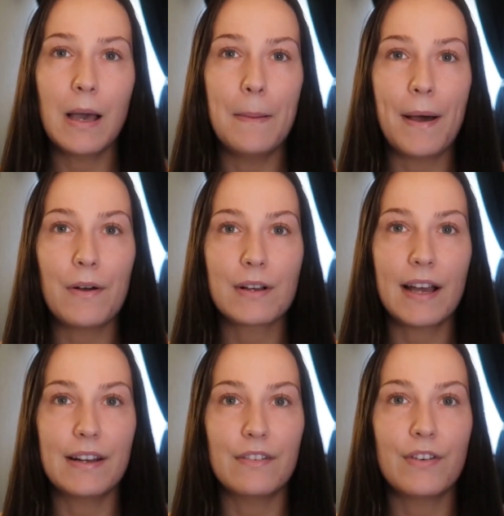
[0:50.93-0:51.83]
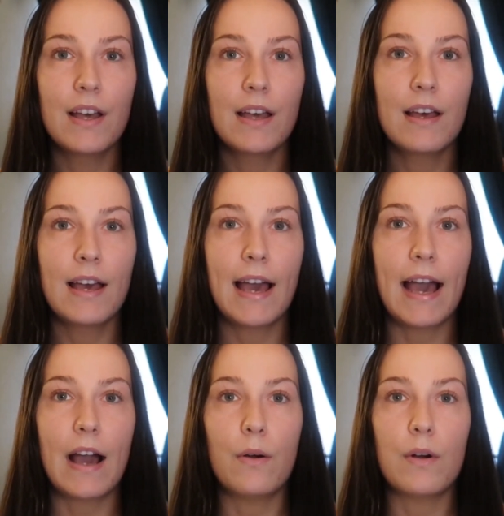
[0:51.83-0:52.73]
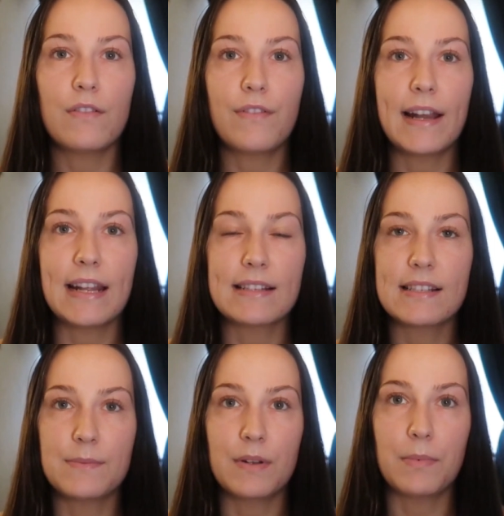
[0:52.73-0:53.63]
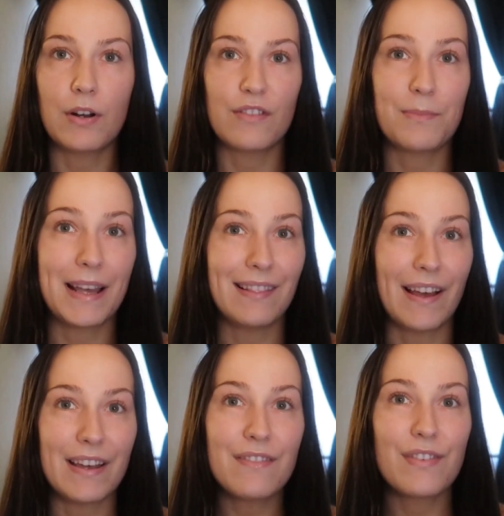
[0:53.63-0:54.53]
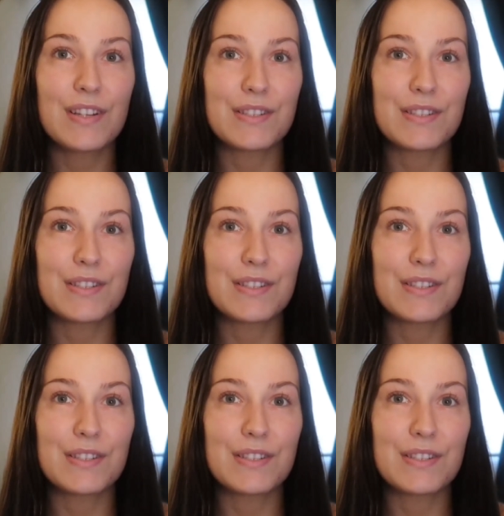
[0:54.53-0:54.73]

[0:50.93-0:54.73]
about kind of how finance has been a part of my life.